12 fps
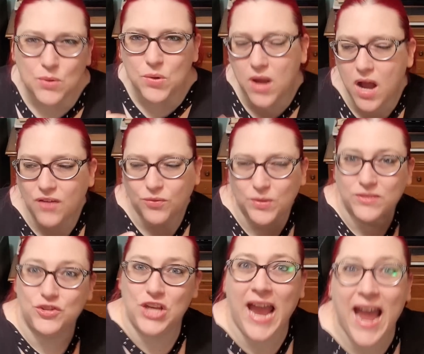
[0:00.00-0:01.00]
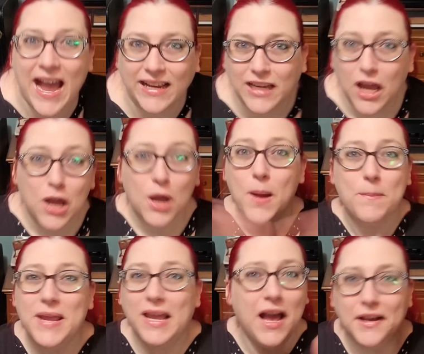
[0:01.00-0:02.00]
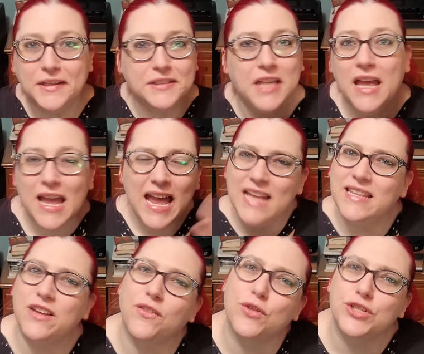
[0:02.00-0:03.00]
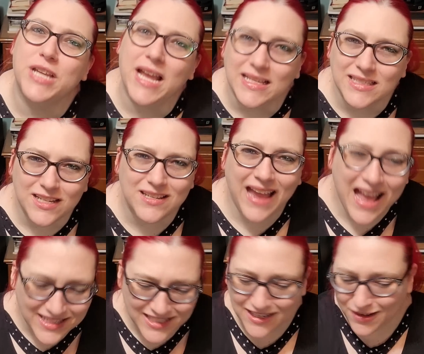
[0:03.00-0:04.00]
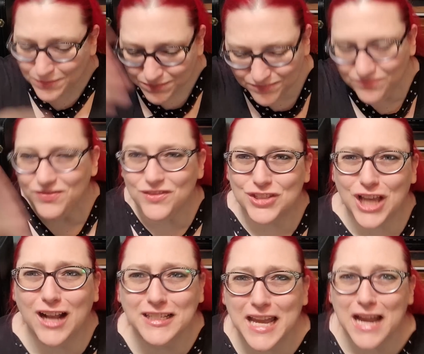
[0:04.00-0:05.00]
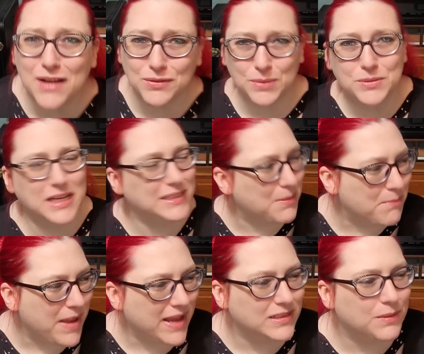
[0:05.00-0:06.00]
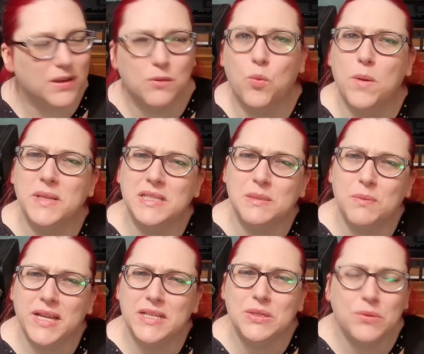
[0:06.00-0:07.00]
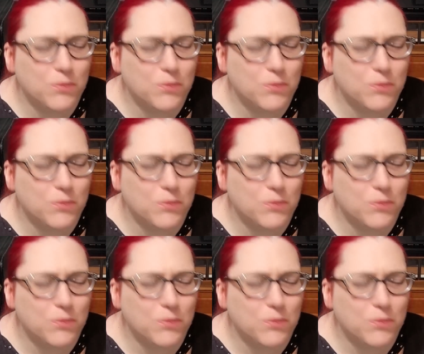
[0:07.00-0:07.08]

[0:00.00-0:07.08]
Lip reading: going off with Jack, because... And then, of course, she has to talk down to him. She has to mansplain or woman-splain to